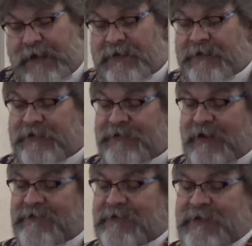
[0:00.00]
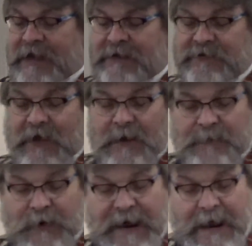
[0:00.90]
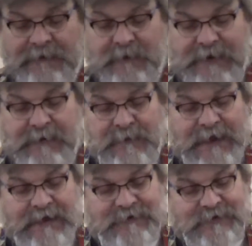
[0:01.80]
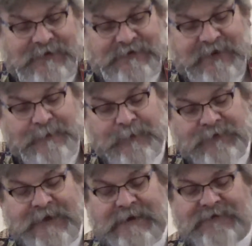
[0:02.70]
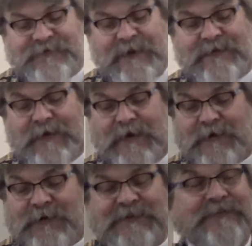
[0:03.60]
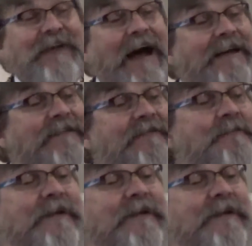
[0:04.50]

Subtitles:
The suggestion that is perhaps being made to the disciples that if faith was the size of a